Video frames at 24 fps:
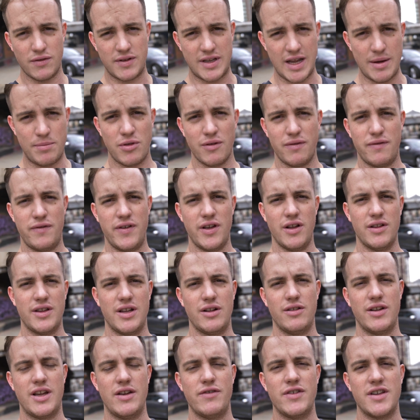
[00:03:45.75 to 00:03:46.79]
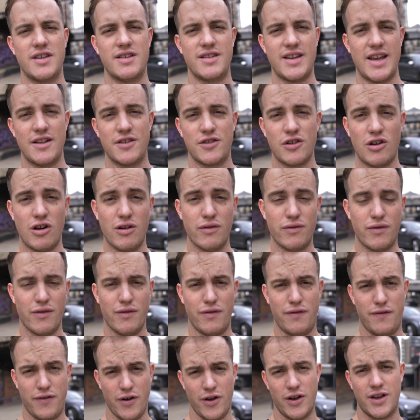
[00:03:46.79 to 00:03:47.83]
a depth of field and it will give a sense of
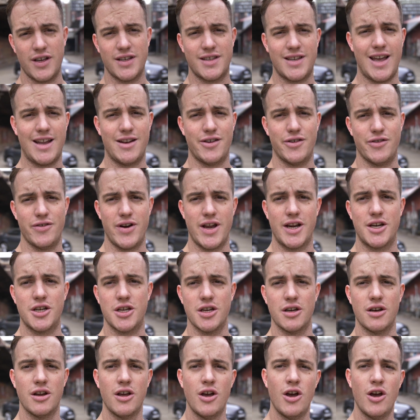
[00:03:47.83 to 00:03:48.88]
focus and direction.